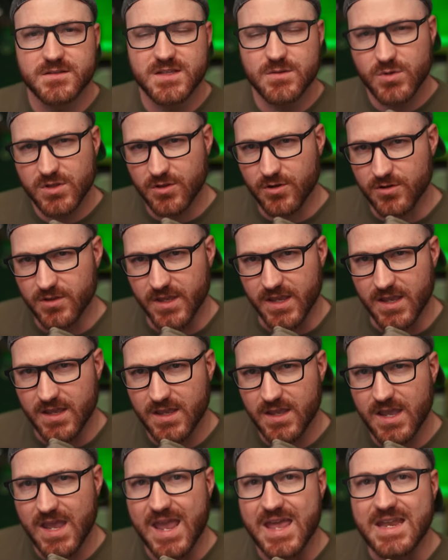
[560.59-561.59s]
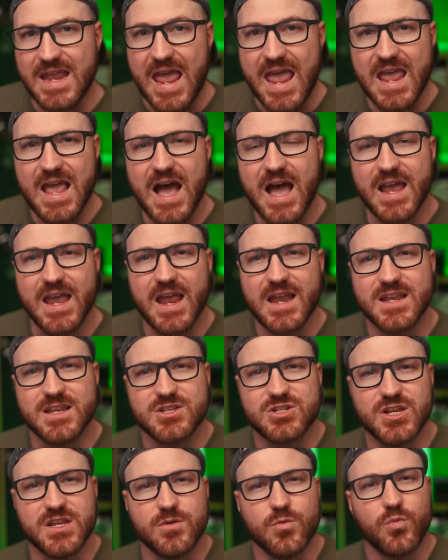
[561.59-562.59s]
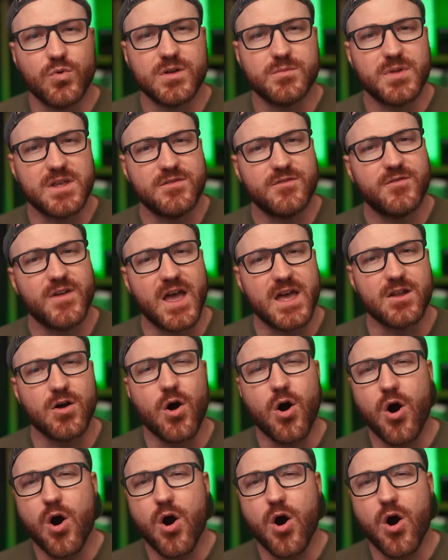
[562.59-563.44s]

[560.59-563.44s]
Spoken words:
Similarly, an AI anti-cheat would be fed